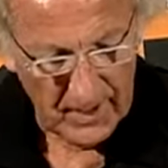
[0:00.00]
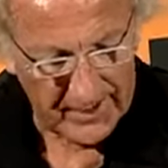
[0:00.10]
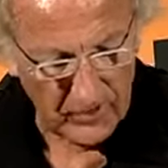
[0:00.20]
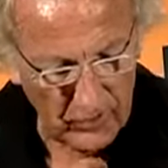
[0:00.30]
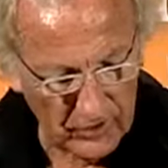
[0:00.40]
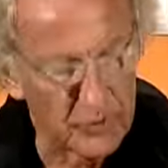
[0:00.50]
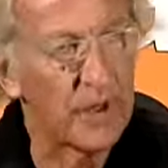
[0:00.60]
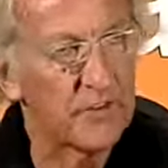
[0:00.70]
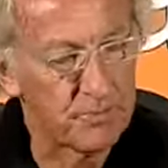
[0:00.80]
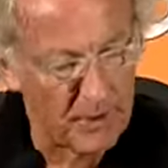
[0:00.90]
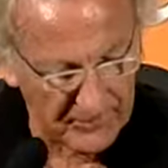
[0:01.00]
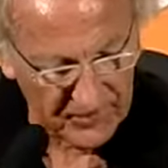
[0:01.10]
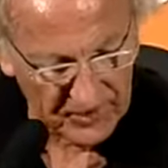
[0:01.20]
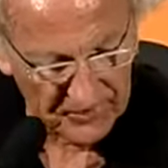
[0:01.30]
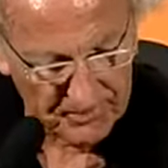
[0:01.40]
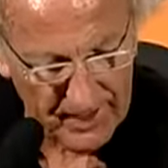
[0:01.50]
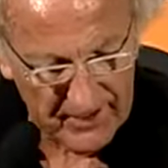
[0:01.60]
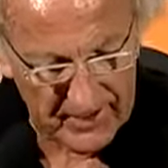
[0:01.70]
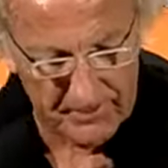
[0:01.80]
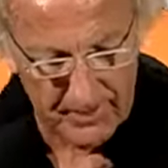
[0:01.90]
Like all US presidents,
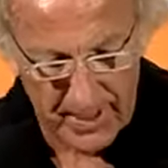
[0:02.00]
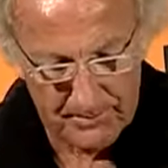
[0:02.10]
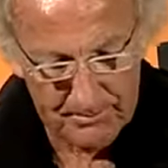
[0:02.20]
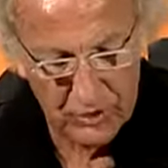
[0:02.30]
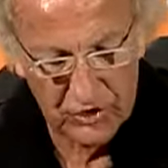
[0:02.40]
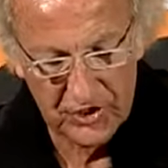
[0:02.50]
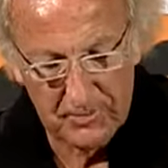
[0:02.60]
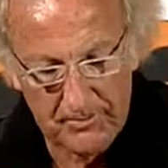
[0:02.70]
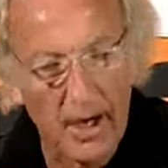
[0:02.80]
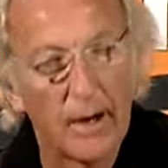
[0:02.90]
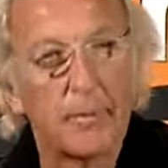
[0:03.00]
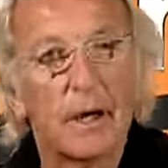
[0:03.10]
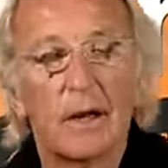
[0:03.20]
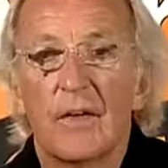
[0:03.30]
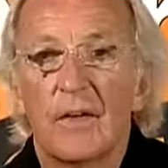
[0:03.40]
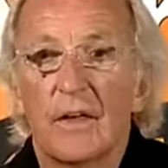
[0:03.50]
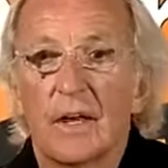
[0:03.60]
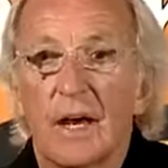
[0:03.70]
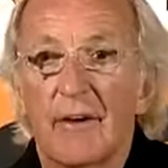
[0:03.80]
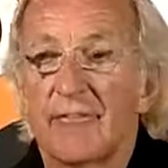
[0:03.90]
Barack uh, Bush and Obama
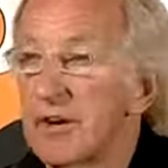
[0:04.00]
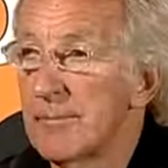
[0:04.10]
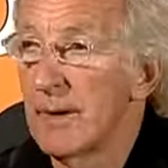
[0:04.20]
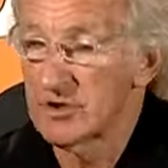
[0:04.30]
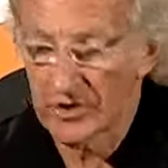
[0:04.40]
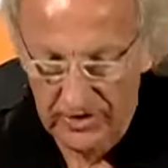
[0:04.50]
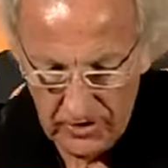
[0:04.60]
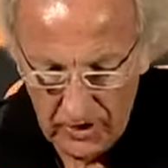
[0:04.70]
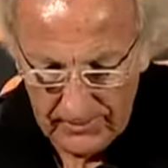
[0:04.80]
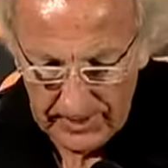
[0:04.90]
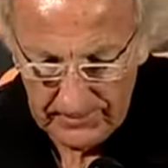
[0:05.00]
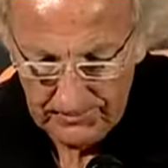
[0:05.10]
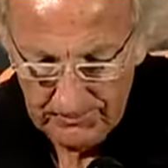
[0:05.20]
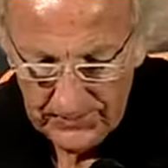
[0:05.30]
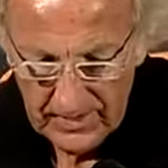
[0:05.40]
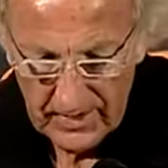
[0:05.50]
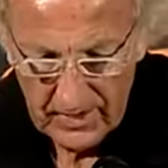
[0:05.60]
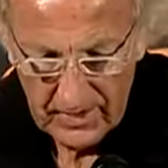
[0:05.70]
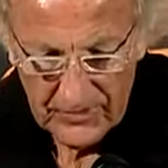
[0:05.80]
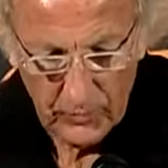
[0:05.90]
have very much in common.
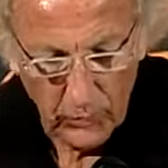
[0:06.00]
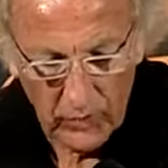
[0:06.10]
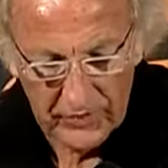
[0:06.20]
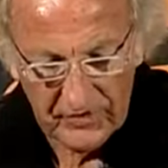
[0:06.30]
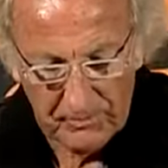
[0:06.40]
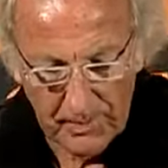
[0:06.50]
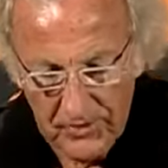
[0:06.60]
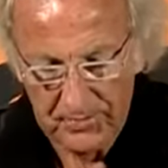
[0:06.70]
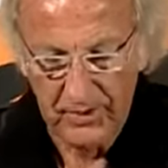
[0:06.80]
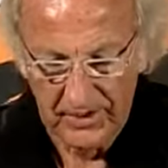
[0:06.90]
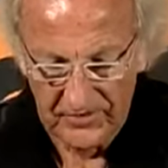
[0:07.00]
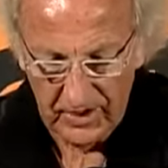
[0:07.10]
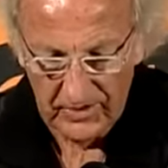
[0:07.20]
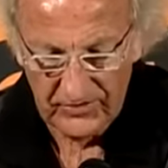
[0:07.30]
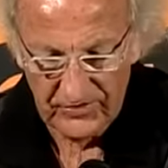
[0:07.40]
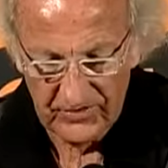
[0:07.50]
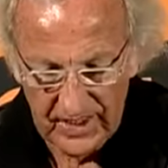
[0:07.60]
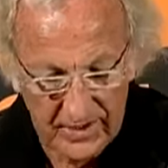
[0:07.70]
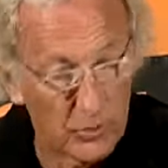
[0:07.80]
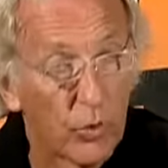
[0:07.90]
The wars of both presidents
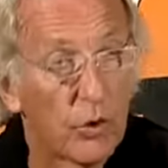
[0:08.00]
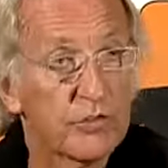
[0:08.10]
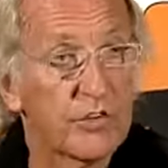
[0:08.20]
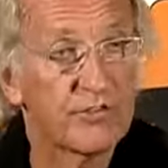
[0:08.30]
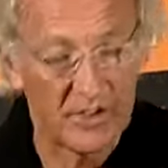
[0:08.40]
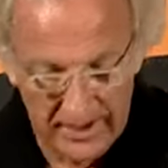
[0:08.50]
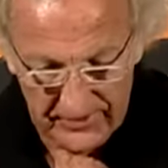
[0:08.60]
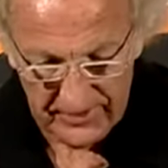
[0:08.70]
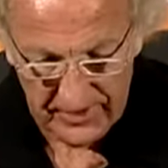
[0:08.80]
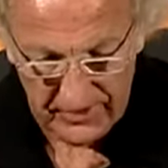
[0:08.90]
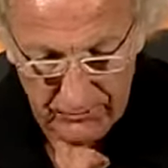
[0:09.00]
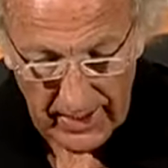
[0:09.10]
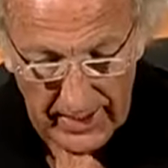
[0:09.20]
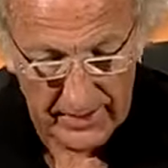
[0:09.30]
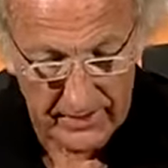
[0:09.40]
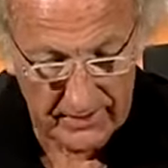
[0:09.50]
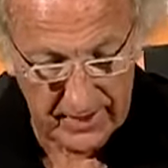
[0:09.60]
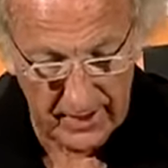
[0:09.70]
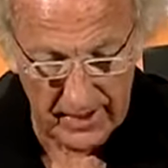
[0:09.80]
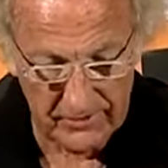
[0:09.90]
and the wars of Clinton and Reagan,
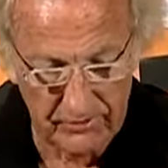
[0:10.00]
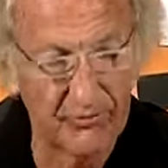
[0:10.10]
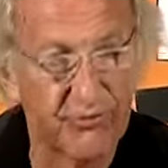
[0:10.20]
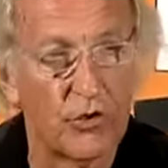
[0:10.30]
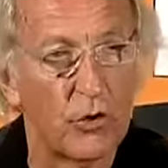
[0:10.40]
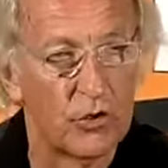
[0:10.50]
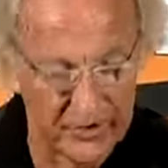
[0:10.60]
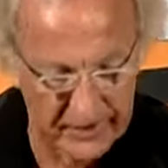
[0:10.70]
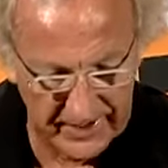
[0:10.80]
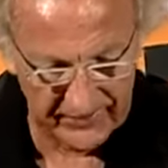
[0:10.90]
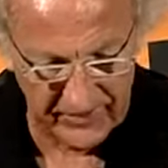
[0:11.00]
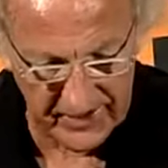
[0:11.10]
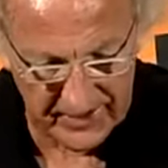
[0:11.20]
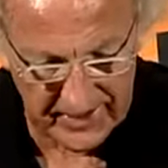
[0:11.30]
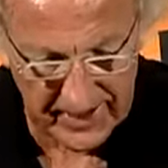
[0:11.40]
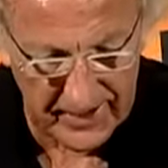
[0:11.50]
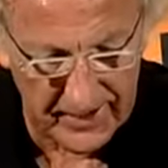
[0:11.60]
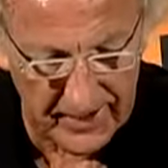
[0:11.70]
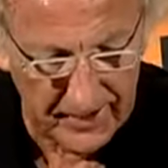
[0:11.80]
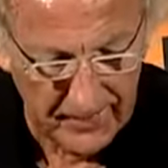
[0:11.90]
Carter and Ford, Nixon and
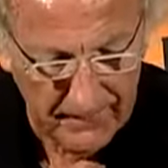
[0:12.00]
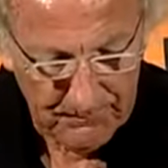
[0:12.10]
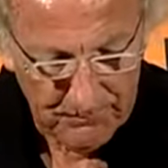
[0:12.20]
Kennedy